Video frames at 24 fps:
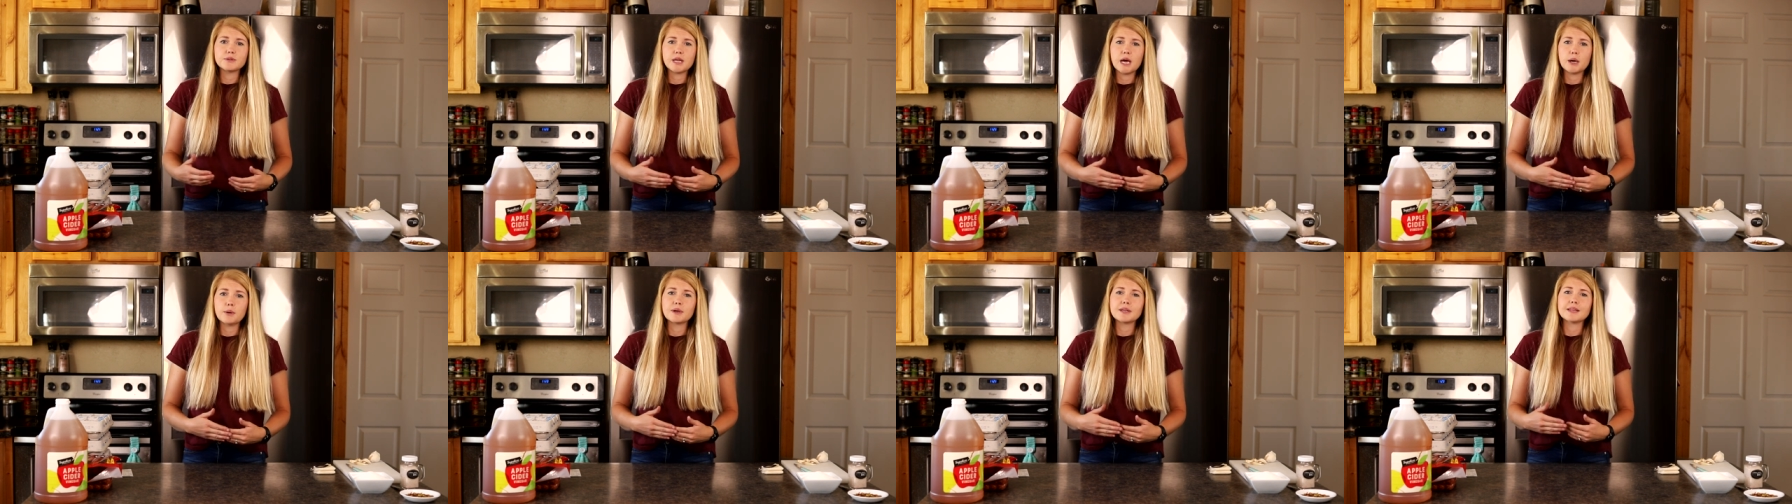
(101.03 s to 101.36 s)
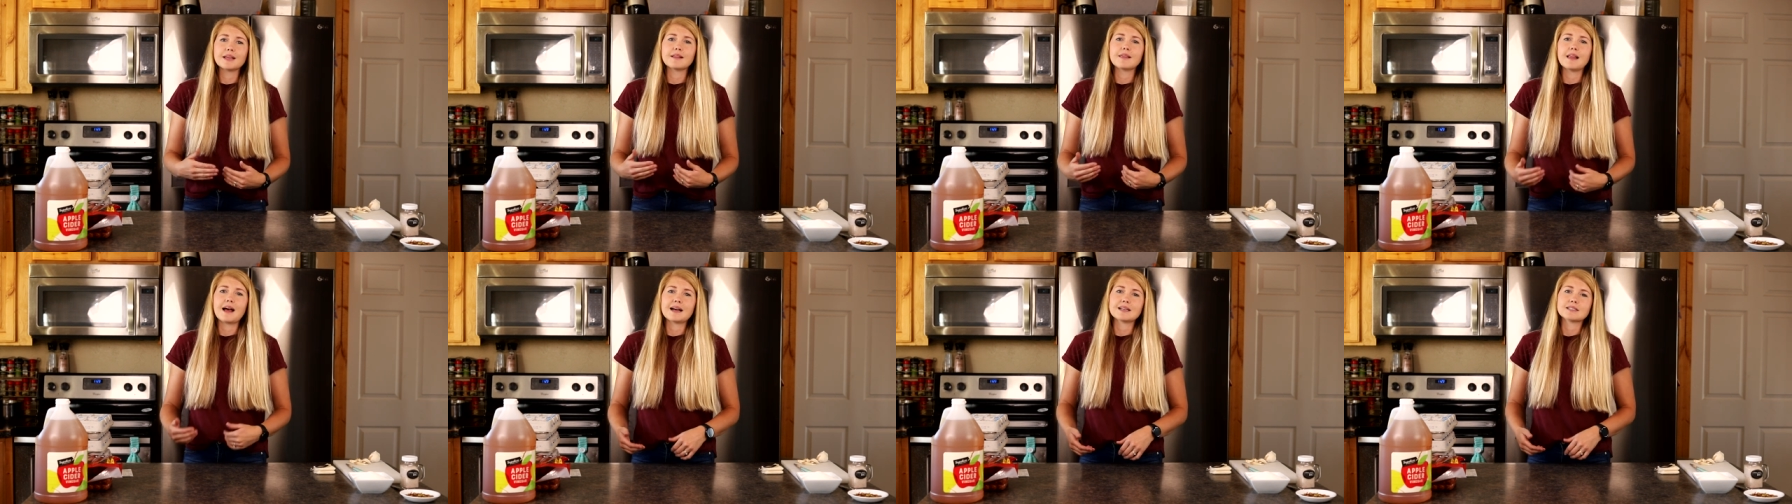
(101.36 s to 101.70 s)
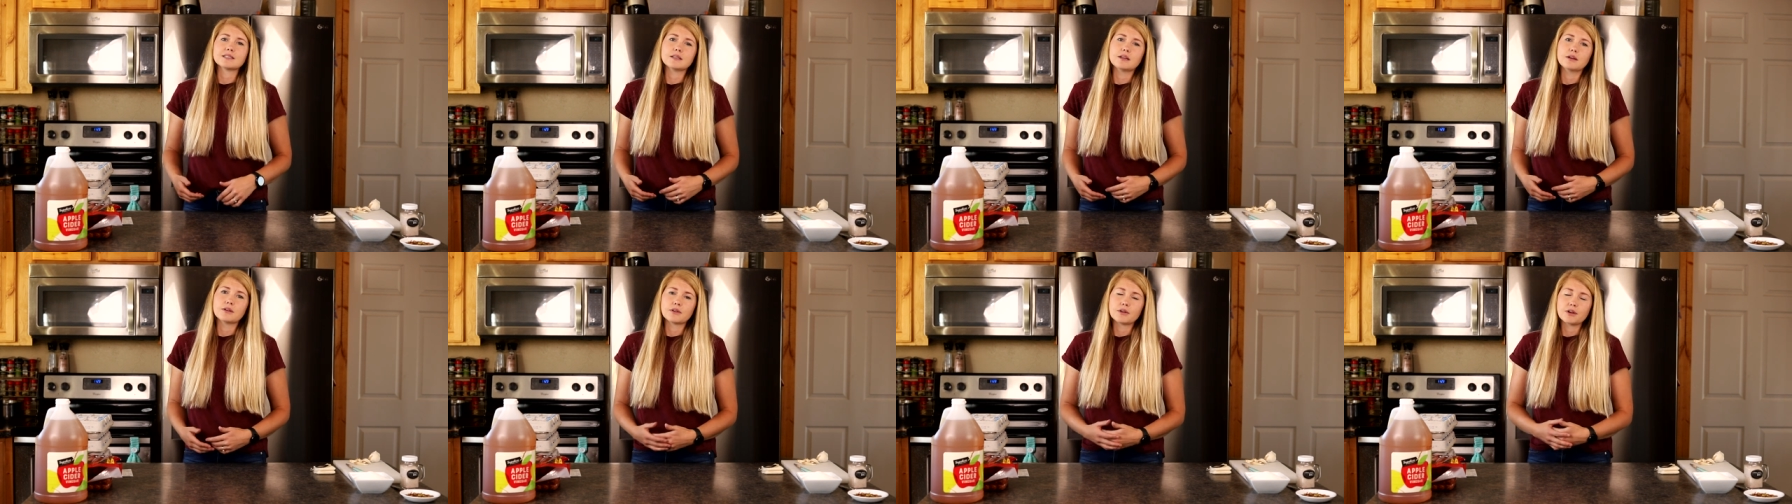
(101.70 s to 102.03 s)
That way they
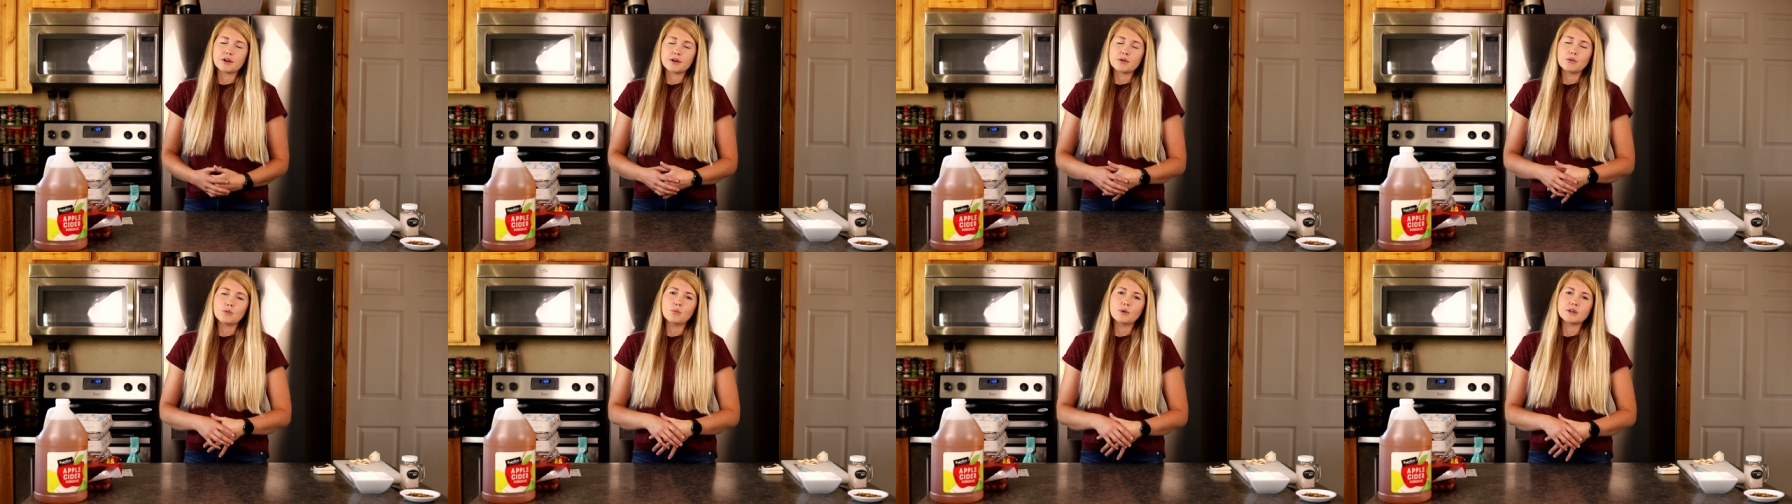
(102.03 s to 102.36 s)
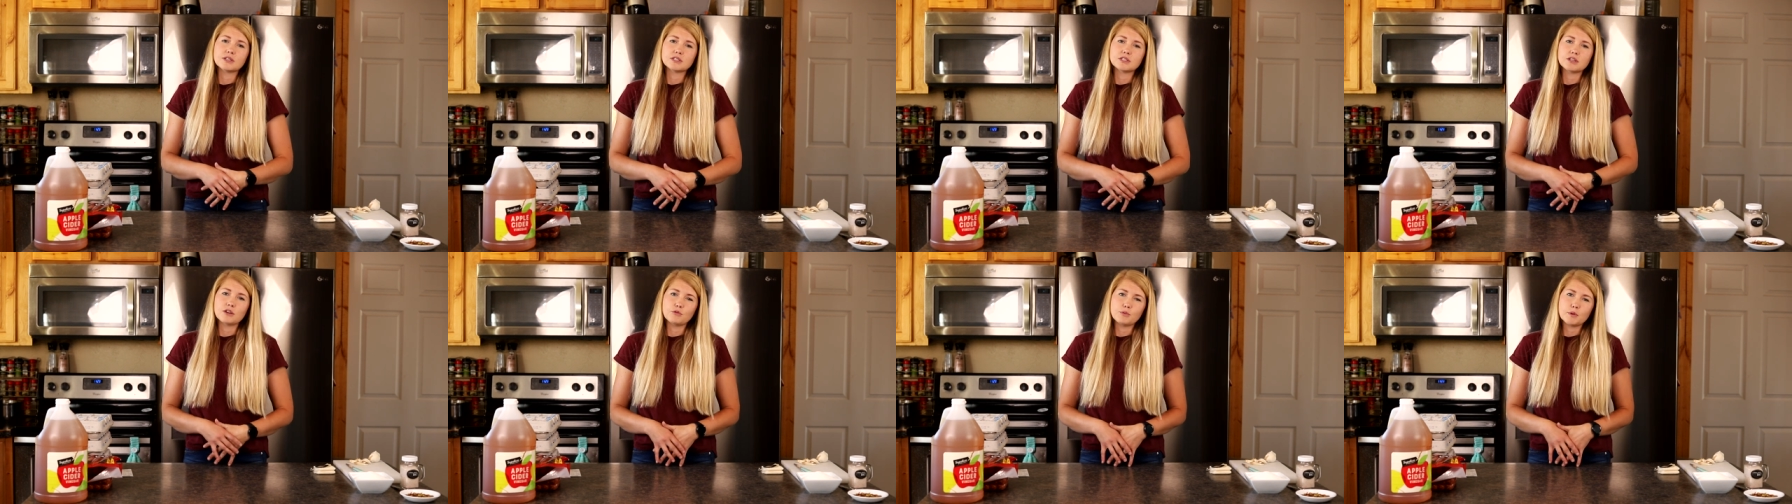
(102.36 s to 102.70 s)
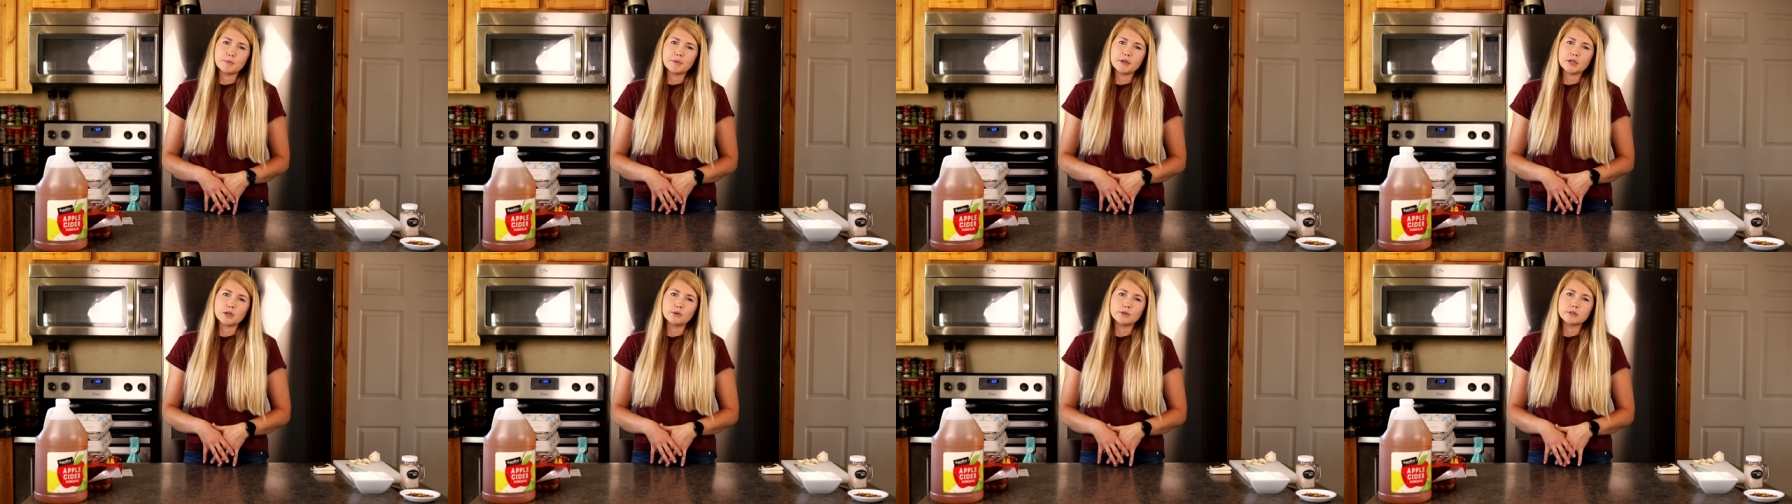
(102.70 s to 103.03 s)
last longer once they've
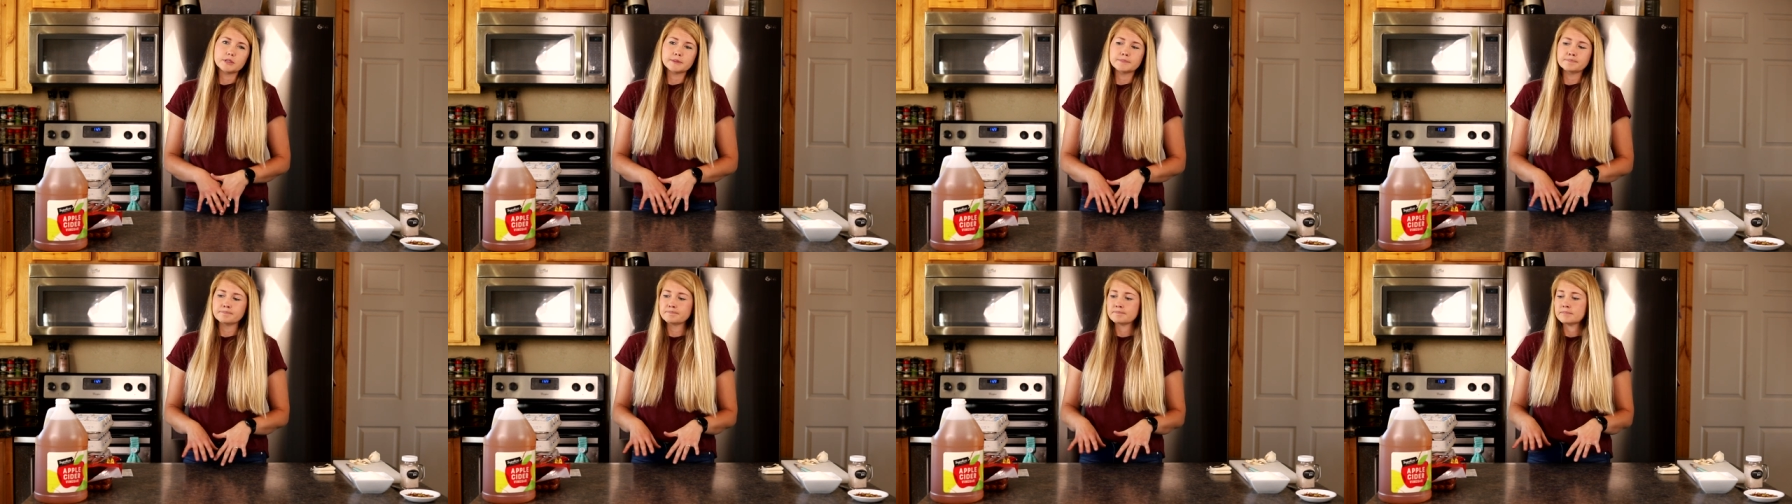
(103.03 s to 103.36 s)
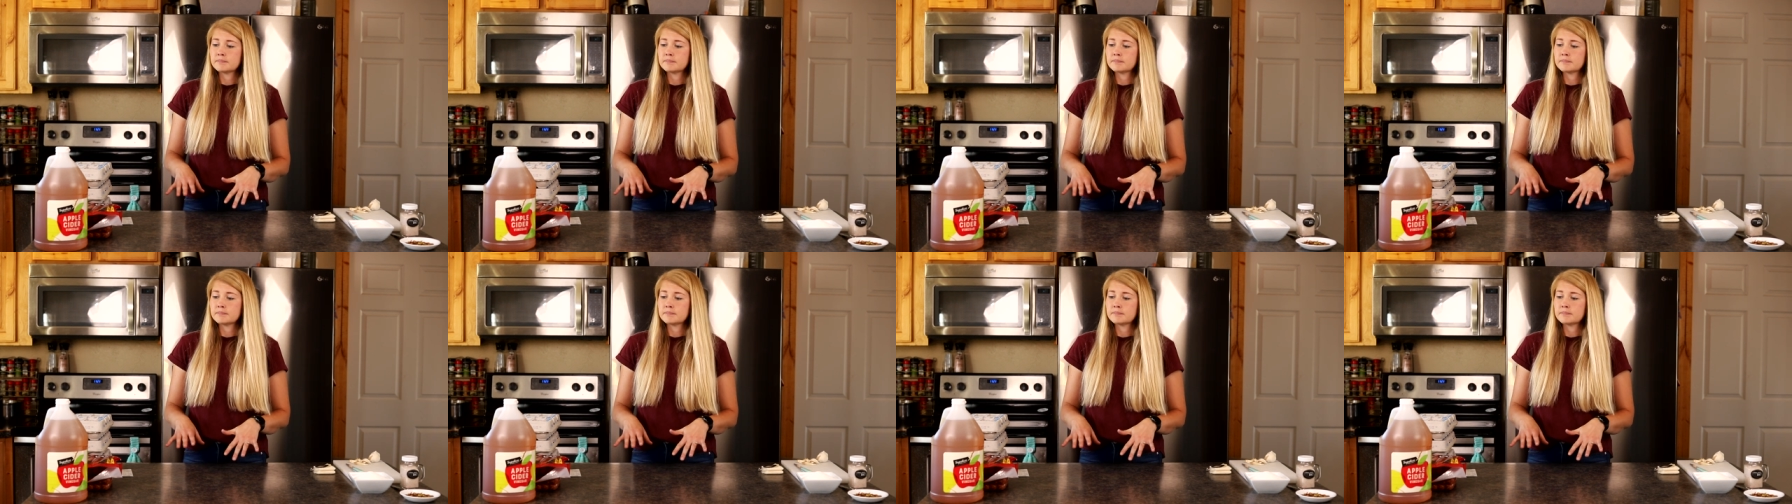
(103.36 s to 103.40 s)
been pickled.